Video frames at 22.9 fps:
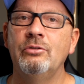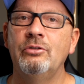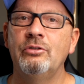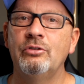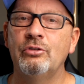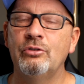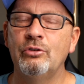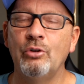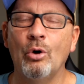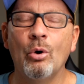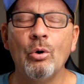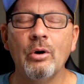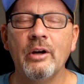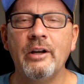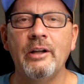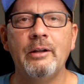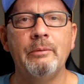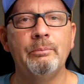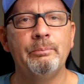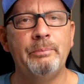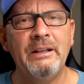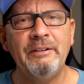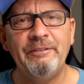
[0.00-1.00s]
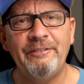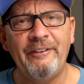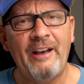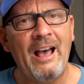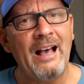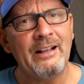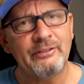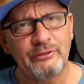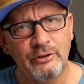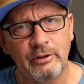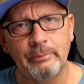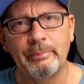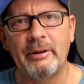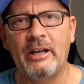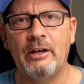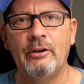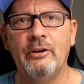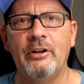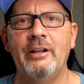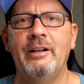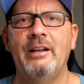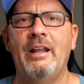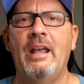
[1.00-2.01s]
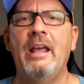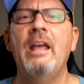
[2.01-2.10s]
store it, be fast about it,